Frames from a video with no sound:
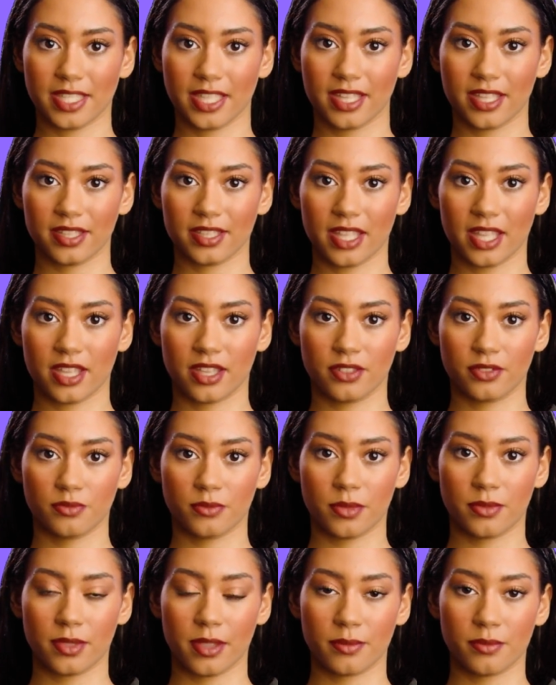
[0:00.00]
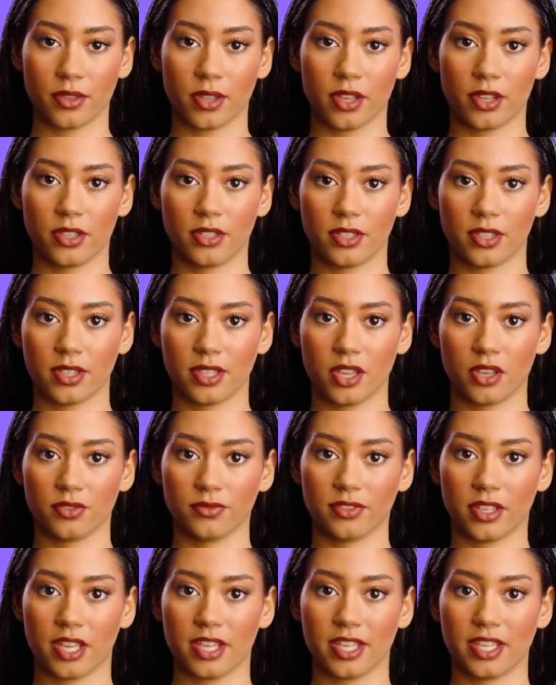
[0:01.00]
anything, remember,
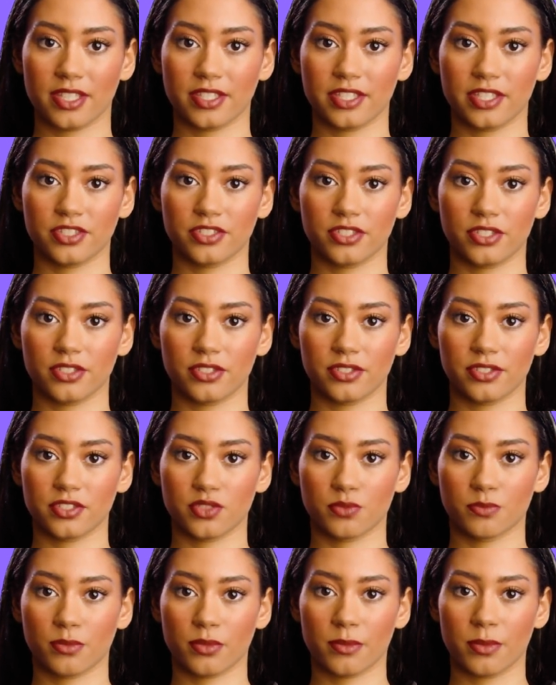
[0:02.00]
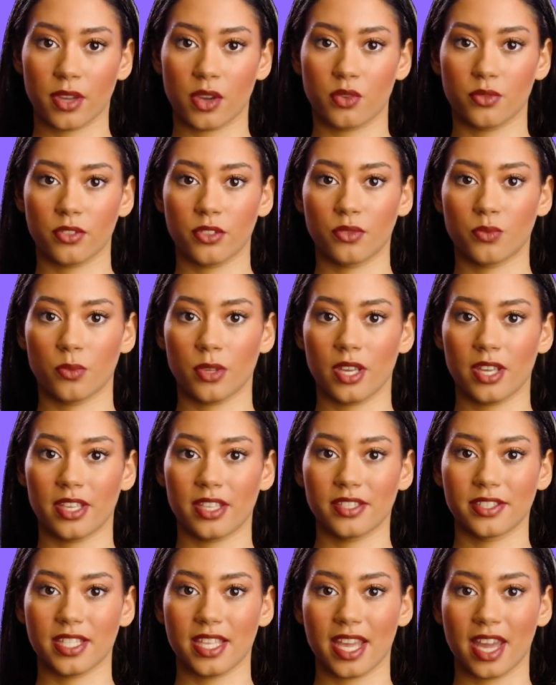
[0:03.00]
you've got a digital superpower
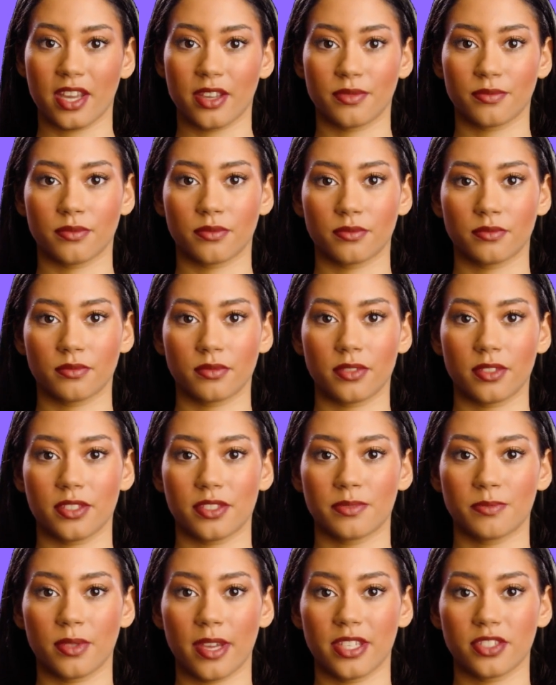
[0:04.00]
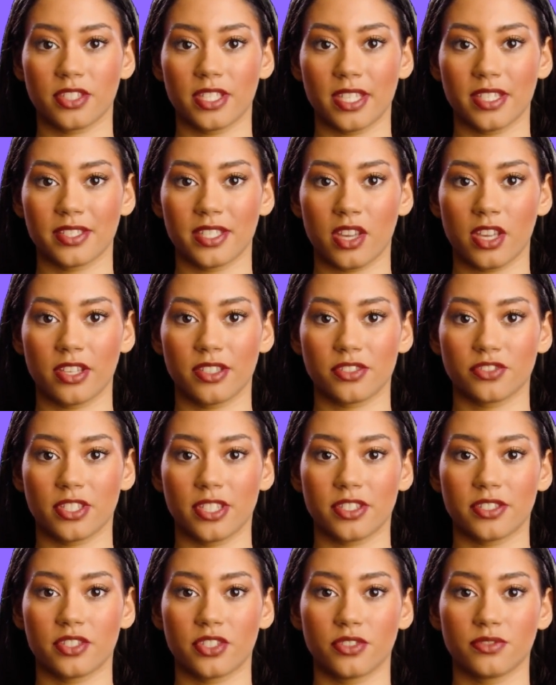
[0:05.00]
waiting to help. Spreadsheets aren't
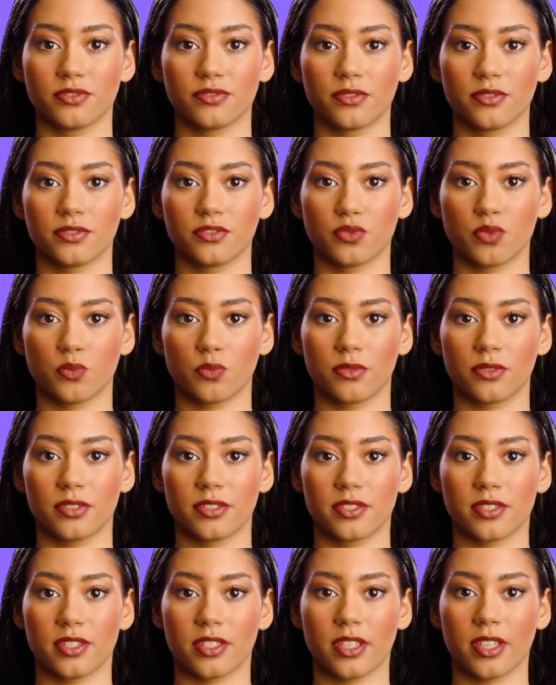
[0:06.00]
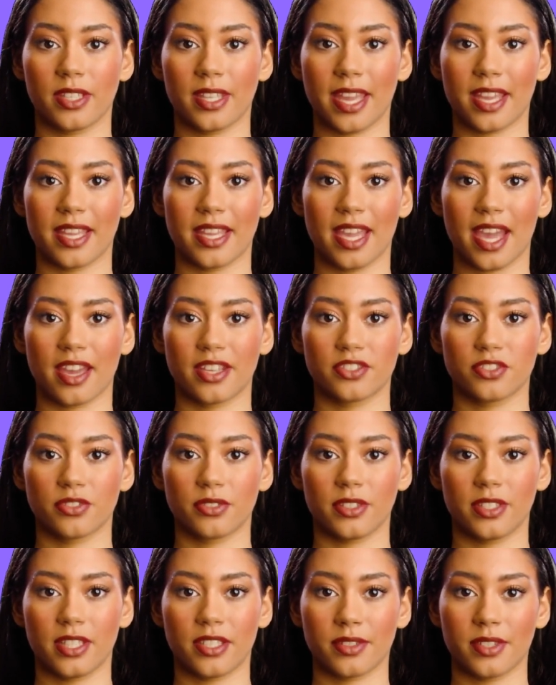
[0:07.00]
just useful tools. They can
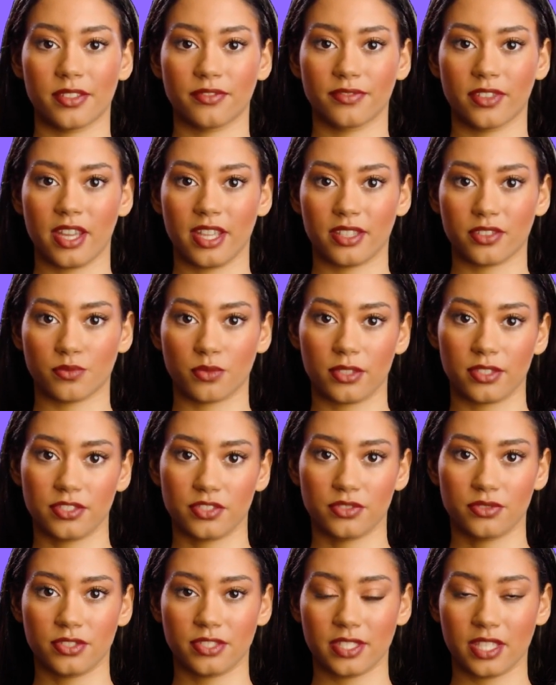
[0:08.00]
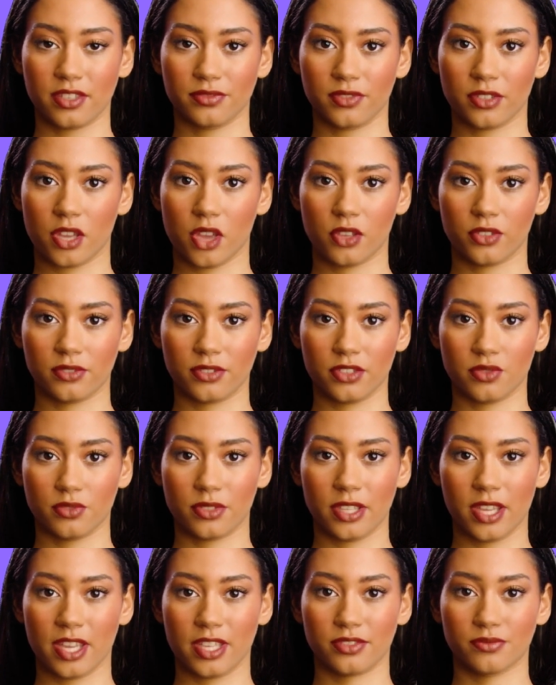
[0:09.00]
actually be fun once you discover all the
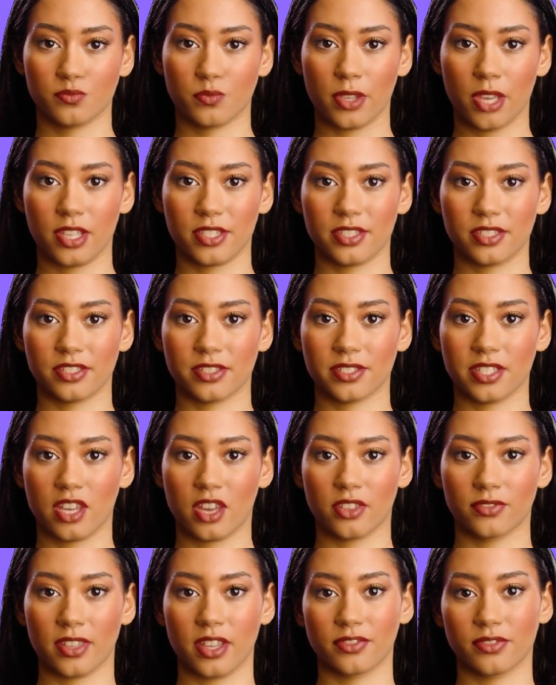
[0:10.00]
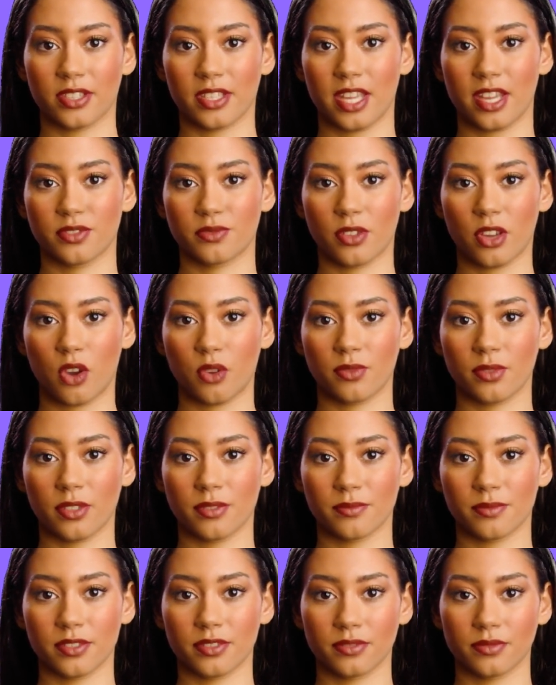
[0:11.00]
creative ways to solve everyday
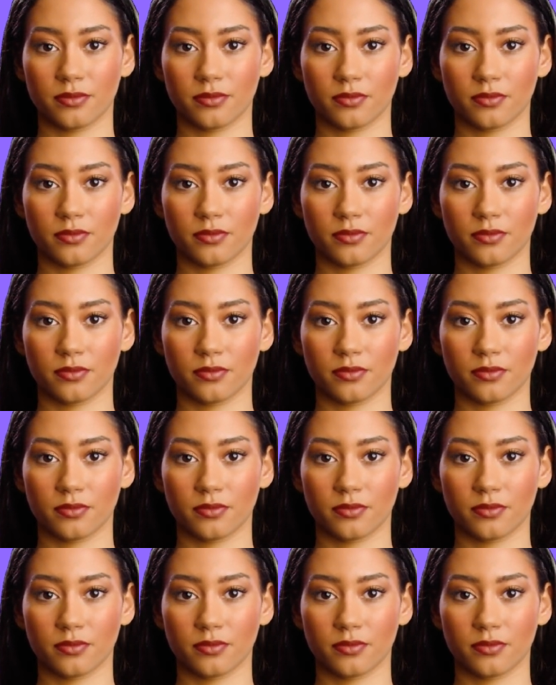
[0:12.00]
problems.